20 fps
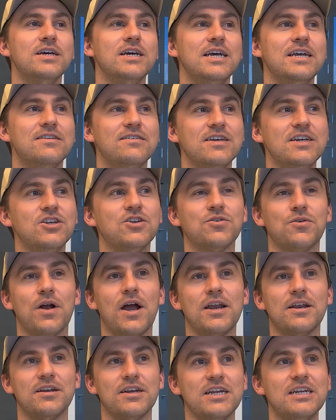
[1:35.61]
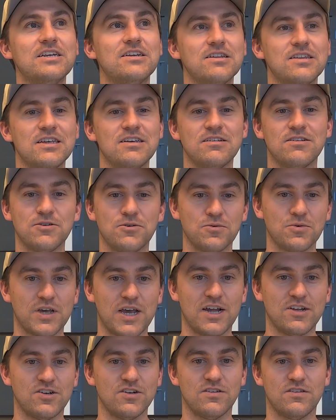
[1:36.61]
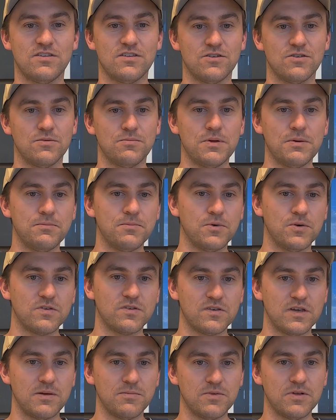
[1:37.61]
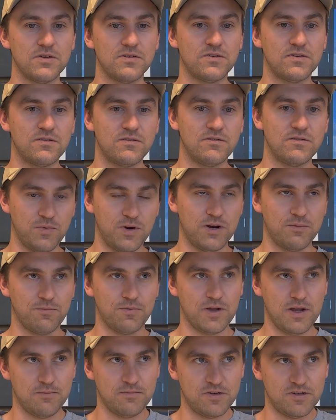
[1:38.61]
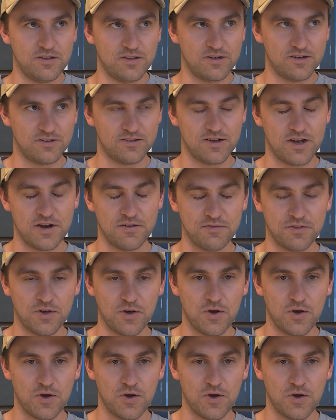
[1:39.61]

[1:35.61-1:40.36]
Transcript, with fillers: it's integrated into these little gadgets that are a bit more seamless when it comes to the design of the